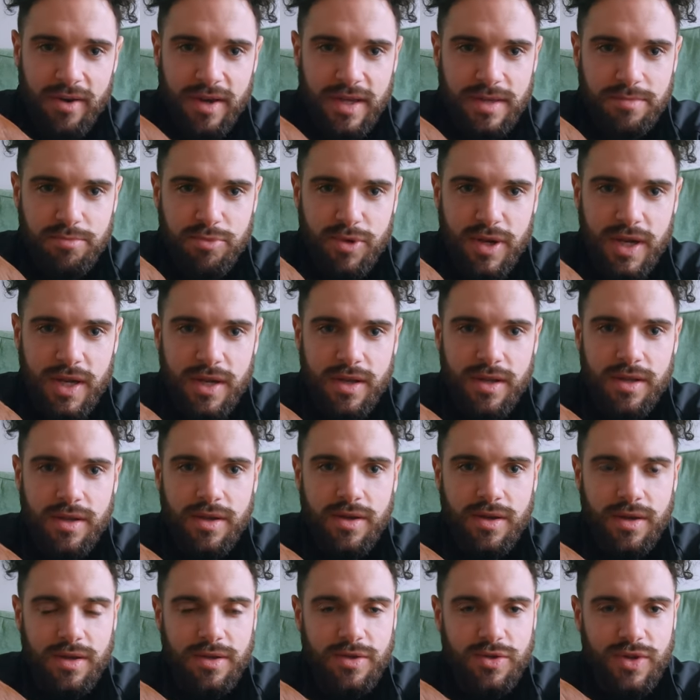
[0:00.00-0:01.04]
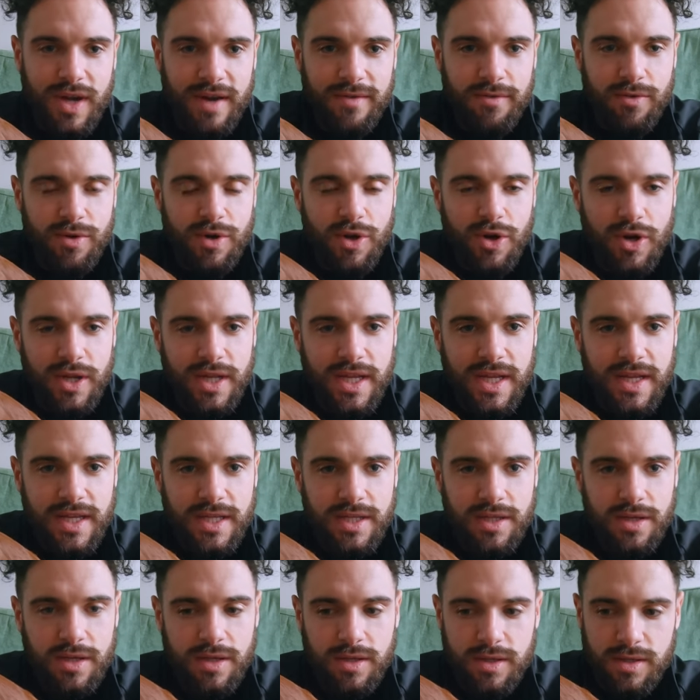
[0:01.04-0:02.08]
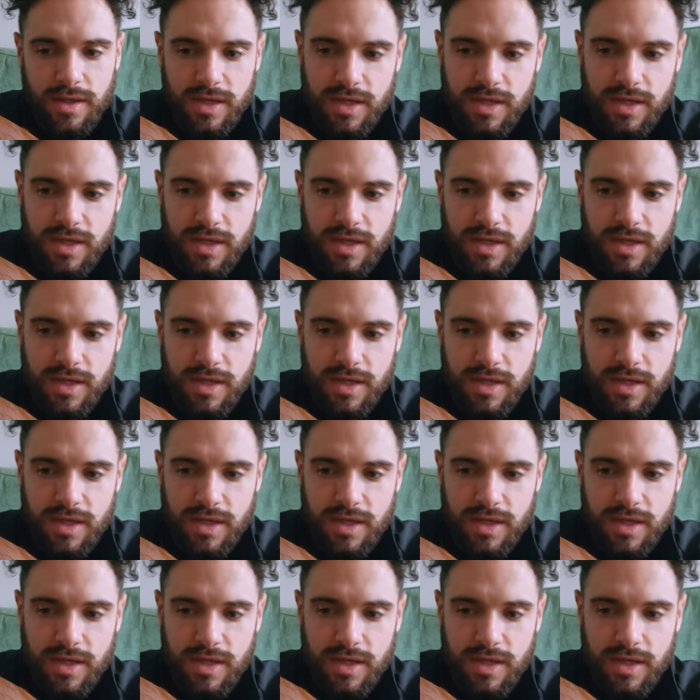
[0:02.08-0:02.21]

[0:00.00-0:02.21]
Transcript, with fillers: It's brilliant. You can travel a lot of distance,